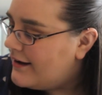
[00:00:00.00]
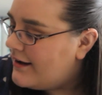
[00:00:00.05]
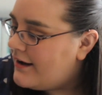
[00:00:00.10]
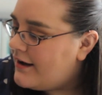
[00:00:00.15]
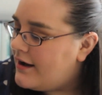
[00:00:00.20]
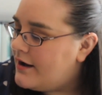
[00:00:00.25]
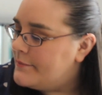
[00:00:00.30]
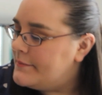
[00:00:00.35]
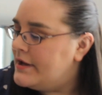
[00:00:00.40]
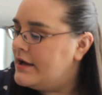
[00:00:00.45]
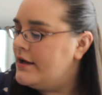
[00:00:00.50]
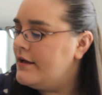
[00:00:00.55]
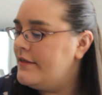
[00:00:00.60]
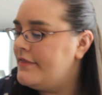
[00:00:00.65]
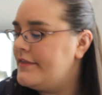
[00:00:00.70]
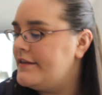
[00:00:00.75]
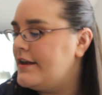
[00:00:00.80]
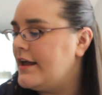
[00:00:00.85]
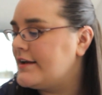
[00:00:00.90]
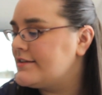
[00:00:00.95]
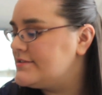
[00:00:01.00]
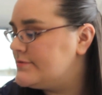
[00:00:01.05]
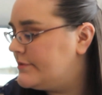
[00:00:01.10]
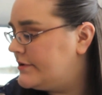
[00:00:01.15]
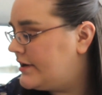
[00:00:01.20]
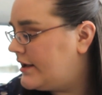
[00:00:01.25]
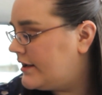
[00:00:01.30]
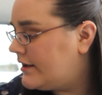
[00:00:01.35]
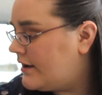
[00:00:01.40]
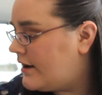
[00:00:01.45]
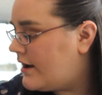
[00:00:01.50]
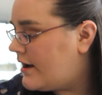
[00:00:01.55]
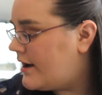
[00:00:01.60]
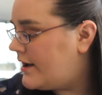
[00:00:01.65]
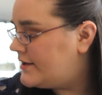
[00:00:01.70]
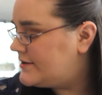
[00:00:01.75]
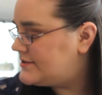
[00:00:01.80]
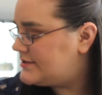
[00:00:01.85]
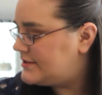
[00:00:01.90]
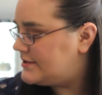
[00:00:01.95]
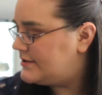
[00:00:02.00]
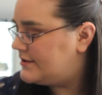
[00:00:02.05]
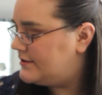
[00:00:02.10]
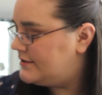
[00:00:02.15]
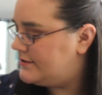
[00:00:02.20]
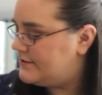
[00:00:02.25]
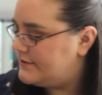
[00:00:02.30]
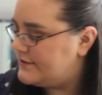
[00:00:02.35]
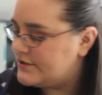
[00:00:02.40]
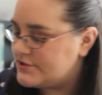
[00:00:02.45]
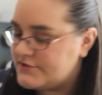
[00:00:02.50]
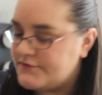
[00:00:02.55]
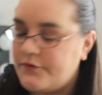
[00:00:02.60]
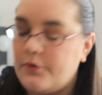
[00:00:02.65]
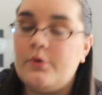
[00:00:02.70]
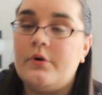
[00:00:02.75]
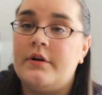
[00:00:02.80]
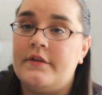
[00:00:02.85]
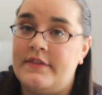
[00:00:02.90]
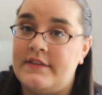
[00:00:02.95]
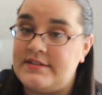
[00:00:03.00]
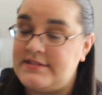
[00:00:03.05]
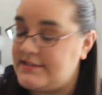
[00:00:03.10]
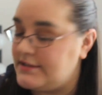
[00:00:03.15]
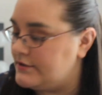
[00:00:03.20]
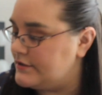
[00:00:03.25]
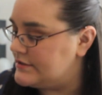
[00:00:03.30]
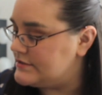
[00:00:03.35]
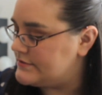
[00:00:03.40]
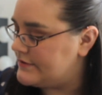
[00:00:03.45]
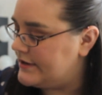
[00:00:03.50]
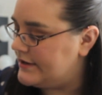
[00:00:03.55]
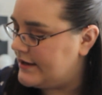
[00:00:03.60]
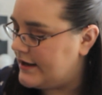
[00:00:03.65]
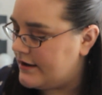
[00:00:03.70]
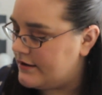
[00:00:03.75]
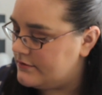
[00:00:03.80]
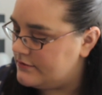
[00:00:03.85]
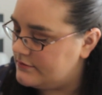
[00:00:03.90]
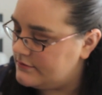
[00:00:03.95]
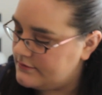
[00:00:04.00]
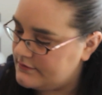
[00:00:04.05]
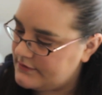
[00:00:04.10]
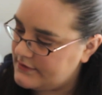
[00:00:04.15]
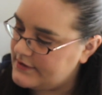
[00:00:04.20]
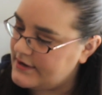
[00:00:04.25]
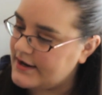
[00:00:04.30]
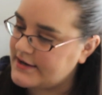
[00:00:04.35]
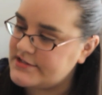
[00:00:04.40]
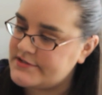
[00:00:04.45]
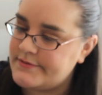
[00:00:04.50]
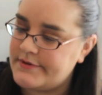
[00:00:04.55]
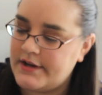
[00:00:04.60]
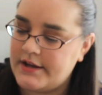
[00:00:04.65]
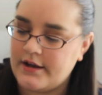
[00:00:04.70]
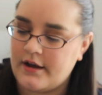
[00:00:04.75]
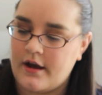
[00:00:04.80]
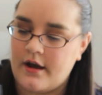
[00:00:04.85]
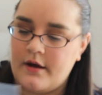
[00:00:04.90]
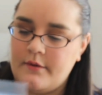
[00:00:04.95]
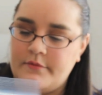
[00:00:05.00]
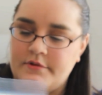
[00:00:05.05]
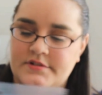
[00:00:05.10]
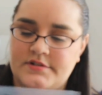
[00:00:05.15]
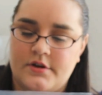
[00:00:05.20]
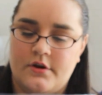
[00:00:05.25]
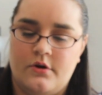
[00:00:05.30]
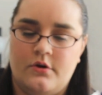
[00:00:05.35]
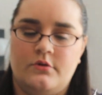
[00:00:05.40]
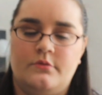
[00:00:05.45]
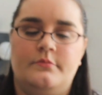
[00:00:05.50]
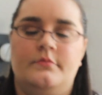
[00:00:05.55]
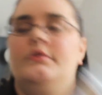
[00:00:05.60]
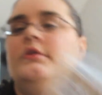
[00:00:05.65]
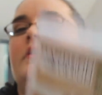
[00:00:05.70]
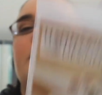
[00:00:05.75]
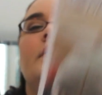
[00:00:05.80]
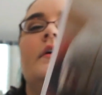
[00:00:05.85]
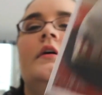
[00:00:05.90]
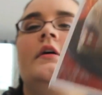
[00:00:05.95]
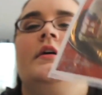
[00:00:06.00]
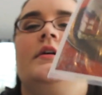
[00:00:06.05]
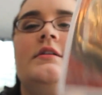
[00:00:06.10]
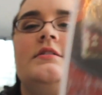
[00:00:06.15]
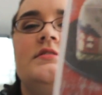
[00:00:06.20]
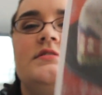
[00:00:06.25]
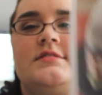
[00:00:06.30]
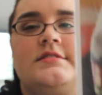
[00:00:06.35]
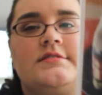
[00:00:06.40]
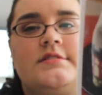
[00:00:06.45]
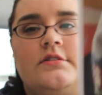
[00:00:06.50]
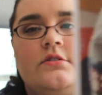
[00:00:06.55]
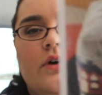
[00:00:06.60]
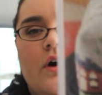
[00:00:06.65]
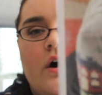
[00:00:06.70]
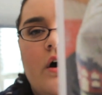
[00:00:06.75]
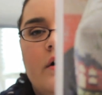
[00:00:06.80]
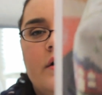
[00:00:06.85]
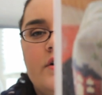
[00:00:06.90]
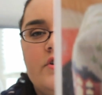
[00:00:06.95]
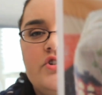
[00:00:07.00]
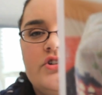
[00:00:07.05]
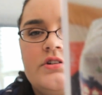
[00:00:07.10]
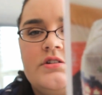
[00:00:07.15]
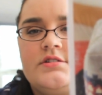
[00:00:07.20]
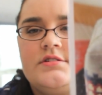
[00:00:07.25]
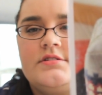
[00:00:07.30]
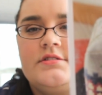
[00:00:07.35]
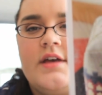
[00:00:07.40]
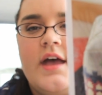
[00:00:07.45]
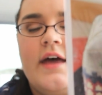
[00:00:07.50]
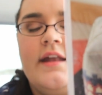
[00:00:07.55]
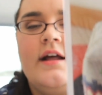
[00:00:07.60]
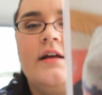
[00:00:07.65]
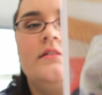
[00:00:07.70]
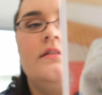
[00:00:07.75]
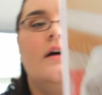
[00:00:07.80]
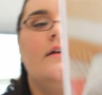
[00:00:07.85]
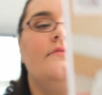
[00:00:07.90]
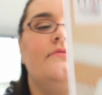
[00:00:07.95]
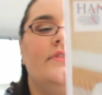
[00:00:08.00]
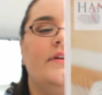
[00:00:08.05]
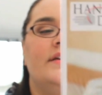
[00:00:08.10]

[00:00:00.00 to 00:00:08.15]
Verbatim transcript: Um, the next one I got, there's four in the series right now. The next one I got was Home. It's these little cottages. And I love